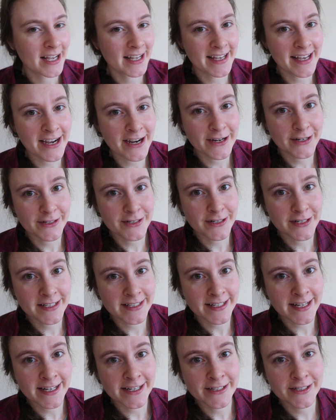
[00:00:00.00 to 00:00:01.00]
character
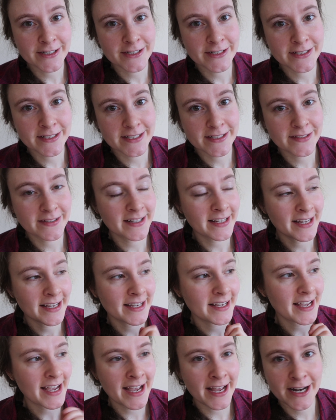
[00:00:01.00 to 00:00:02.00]
designers,
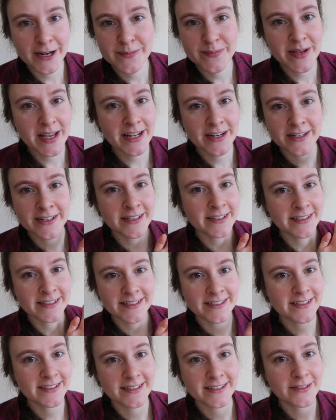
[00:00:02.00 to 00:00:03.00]
like
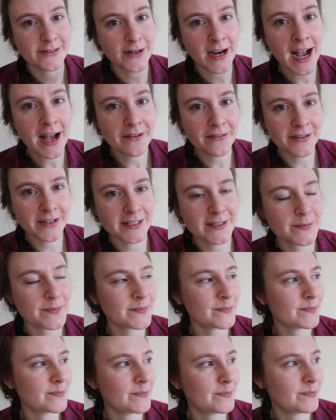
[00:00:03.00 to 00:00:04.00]
animators, graphics
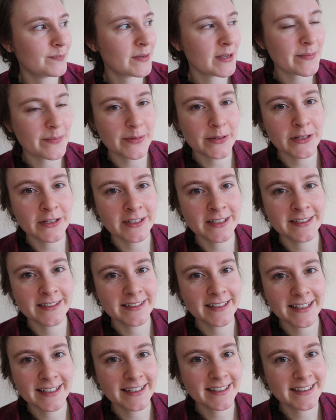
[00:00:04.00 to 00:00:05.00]
people,
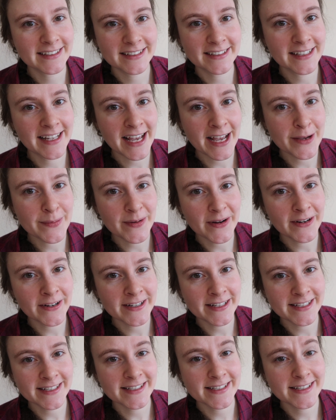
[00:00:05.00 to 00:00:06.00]
like game
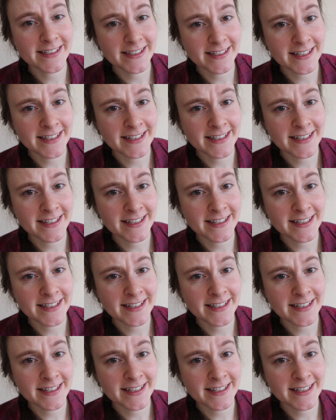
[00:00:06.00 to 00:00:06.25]
artists.